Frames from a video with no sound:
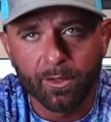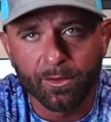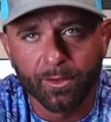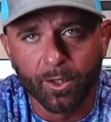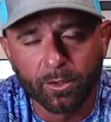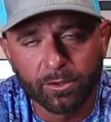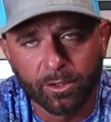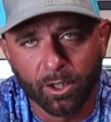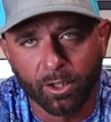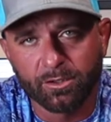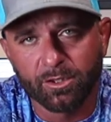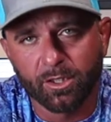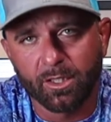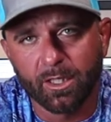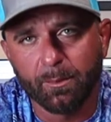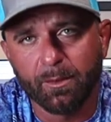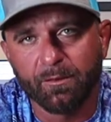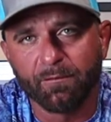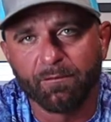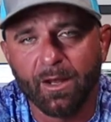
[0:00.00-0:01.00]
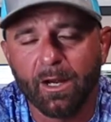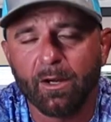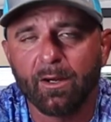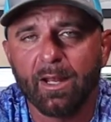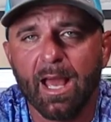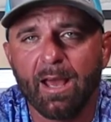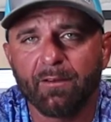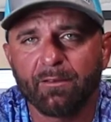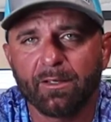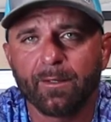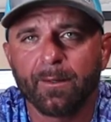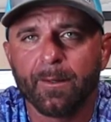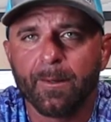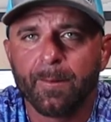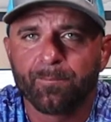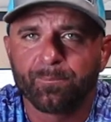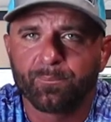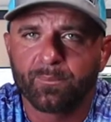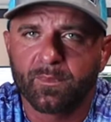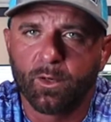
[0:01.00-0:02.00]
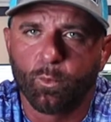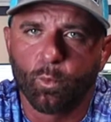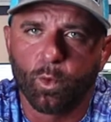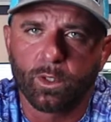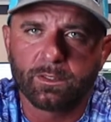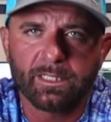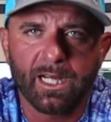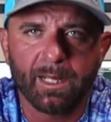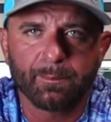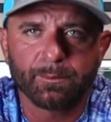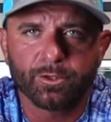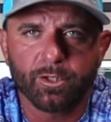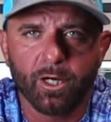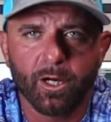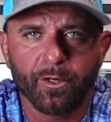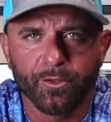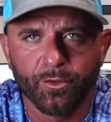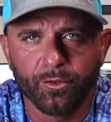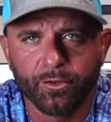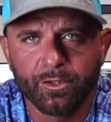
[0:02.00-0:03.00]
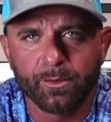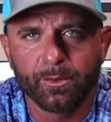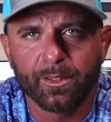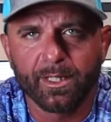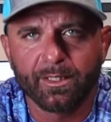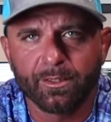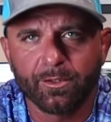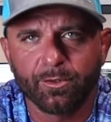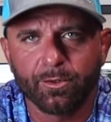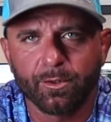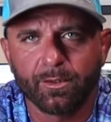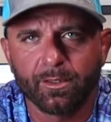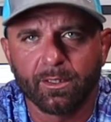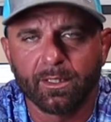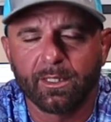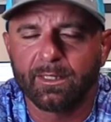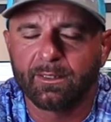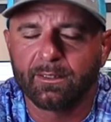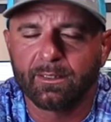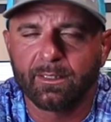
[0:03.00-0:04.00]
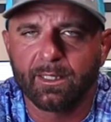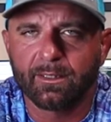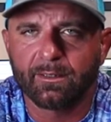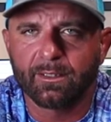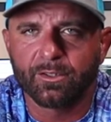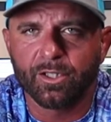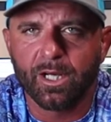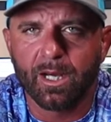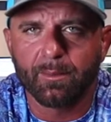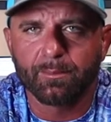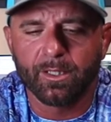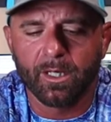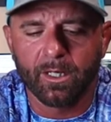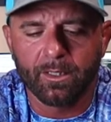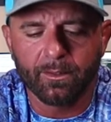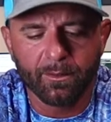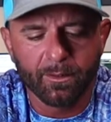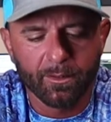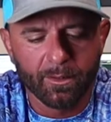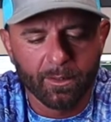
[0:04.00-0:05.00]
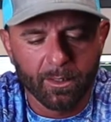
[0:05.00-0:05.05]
Those hooks are going to be very heavy. 1 time strong usually will get the job done.